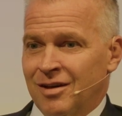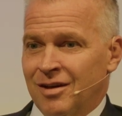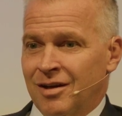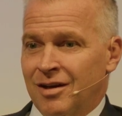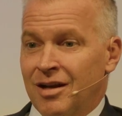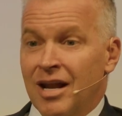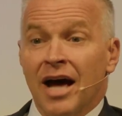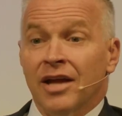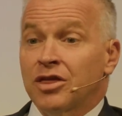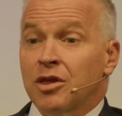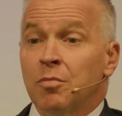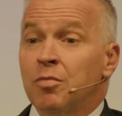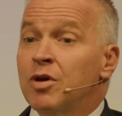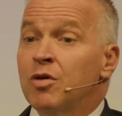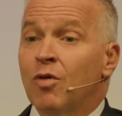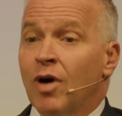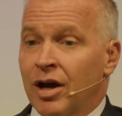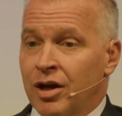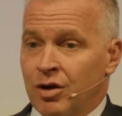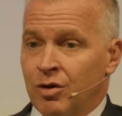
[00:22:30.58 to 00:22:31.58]
Not the
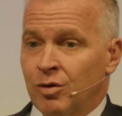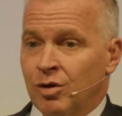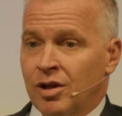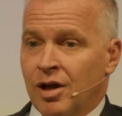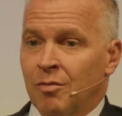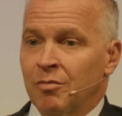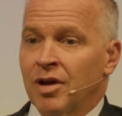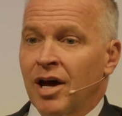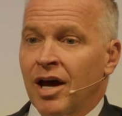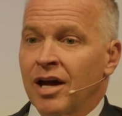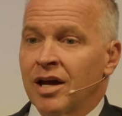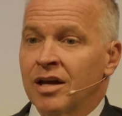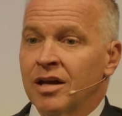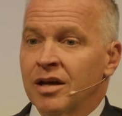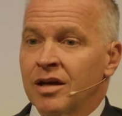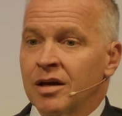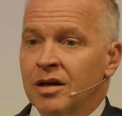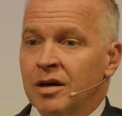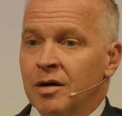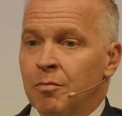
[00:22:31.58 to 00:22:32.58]
BYU alumni,
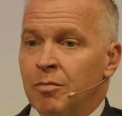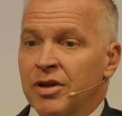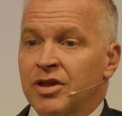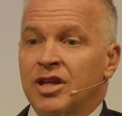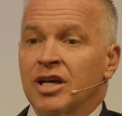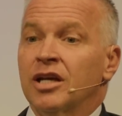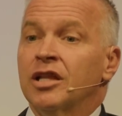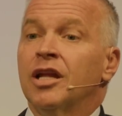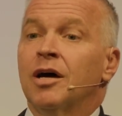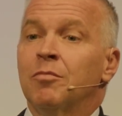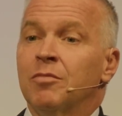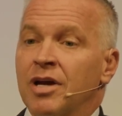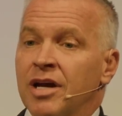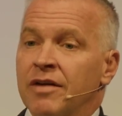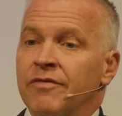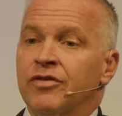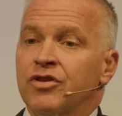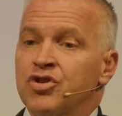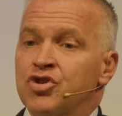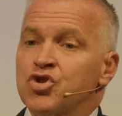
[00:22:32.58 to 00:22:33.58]
but the alumni
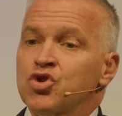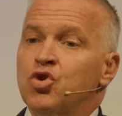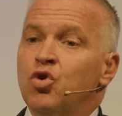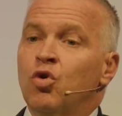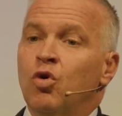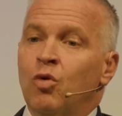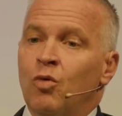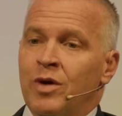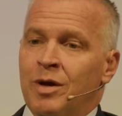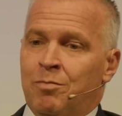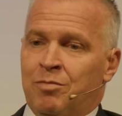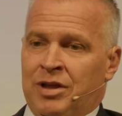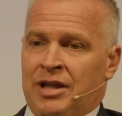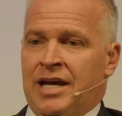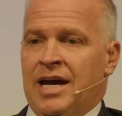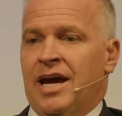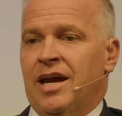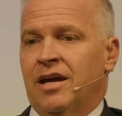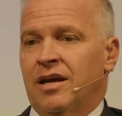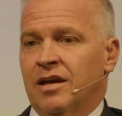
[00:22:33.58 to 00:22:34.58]
of the school we
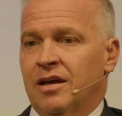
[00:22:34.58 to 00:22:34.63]
play.